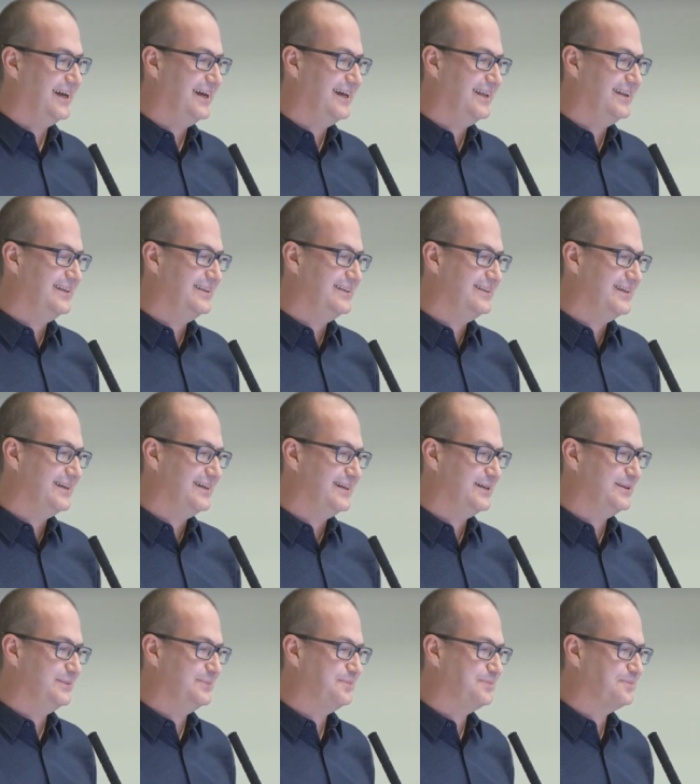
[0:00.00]
and
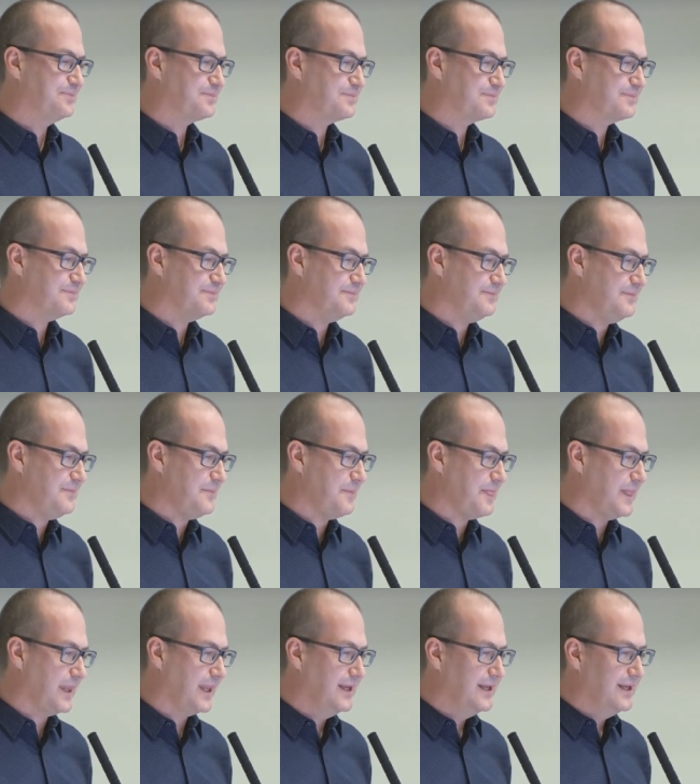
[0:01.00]
uh,
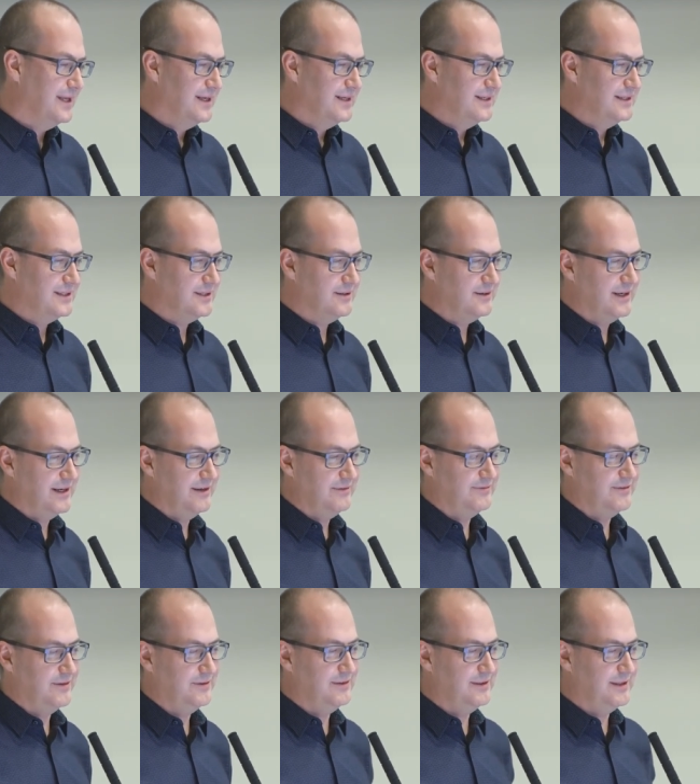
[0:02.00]
so I
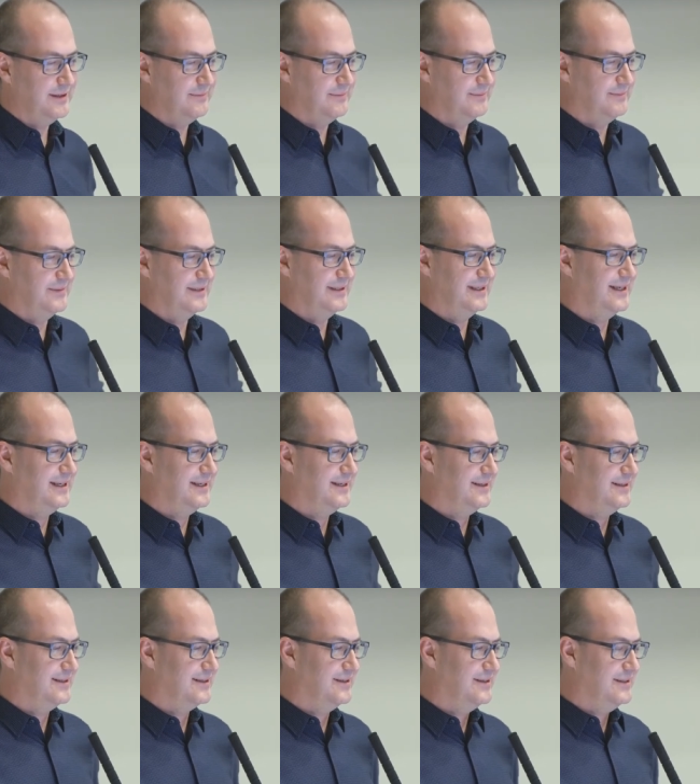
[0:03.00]
phoned him
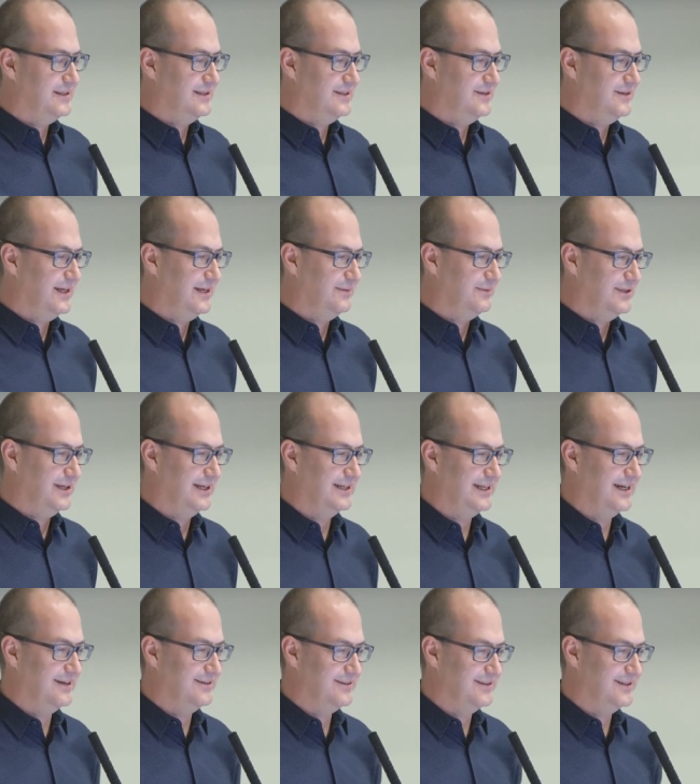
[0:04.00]
because uh, he's not able to get
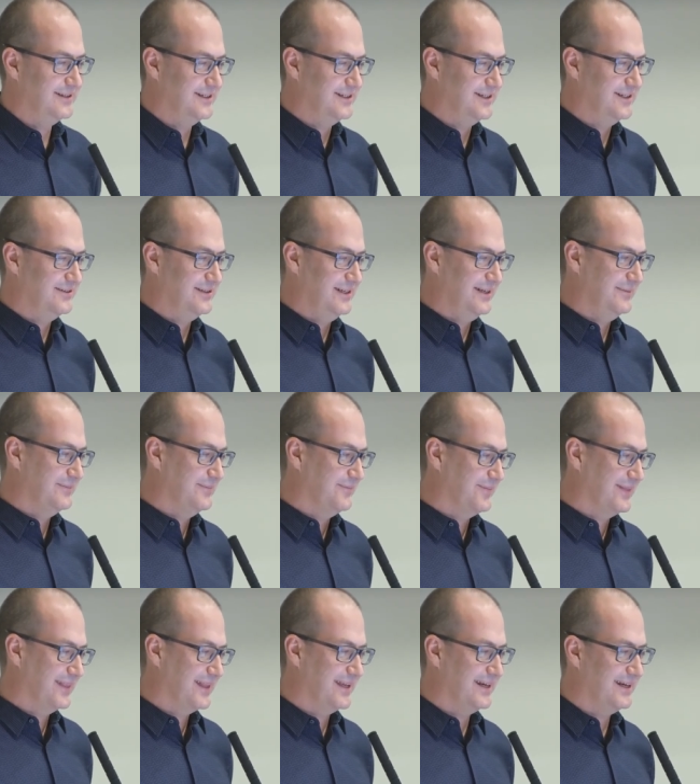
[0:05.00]
down to the surgery
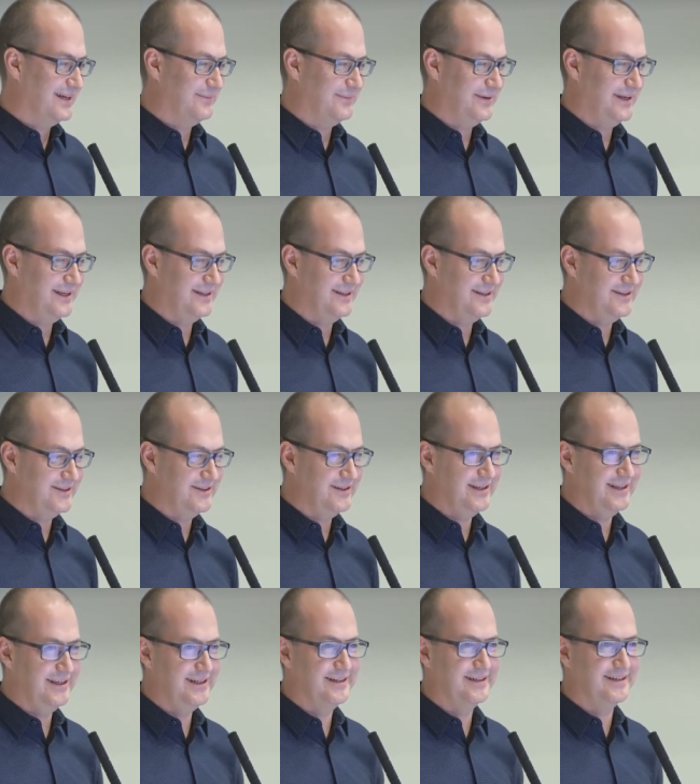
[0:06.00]
um, in the new
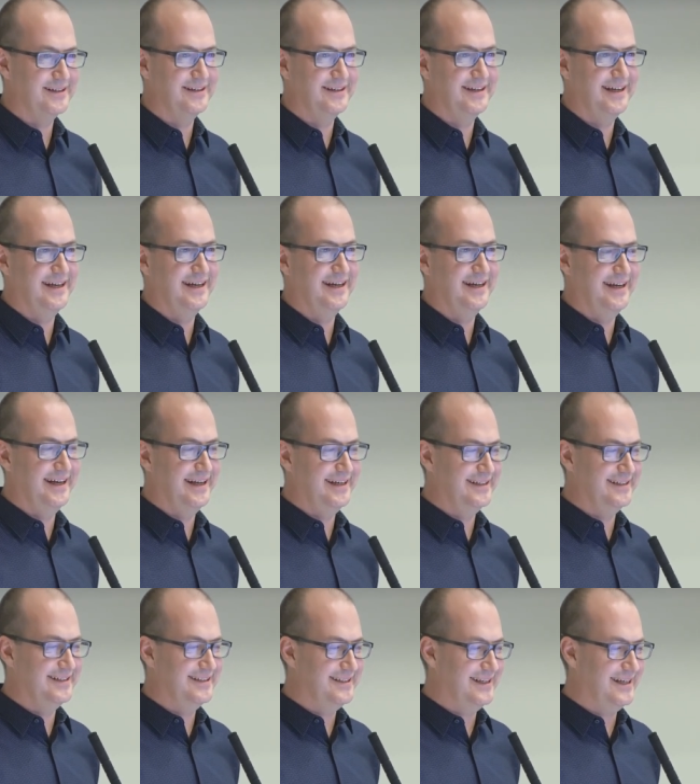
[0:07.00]
year uh,
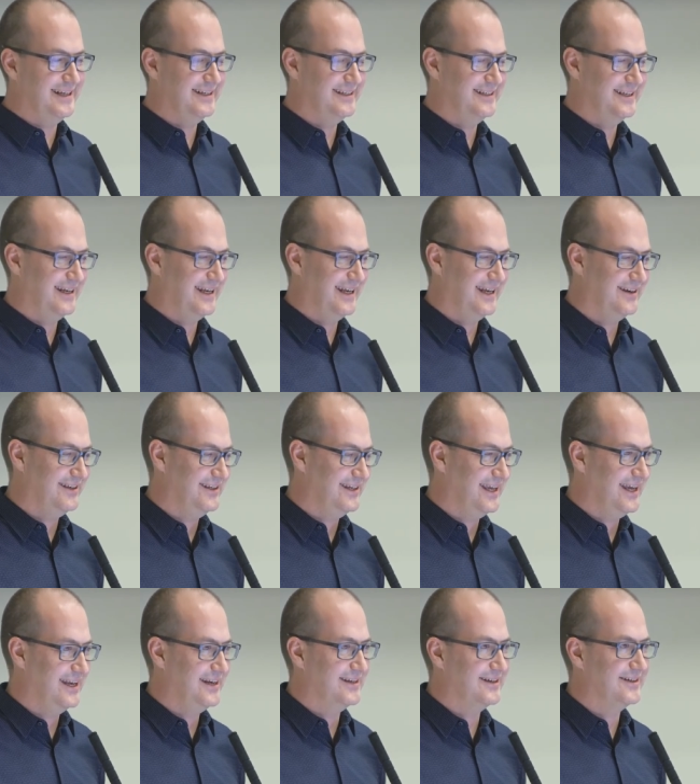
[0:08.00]
and said, uh, How are you
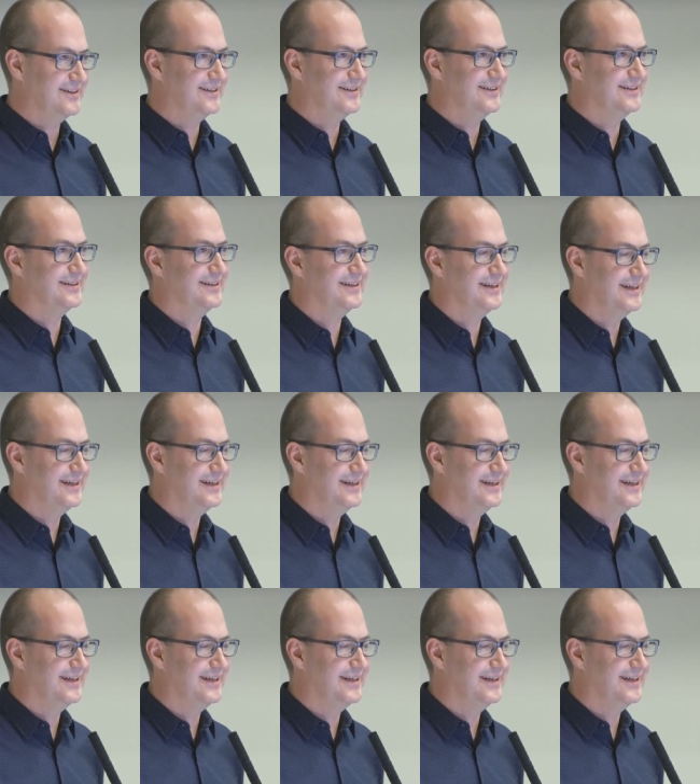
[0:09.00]
getting on?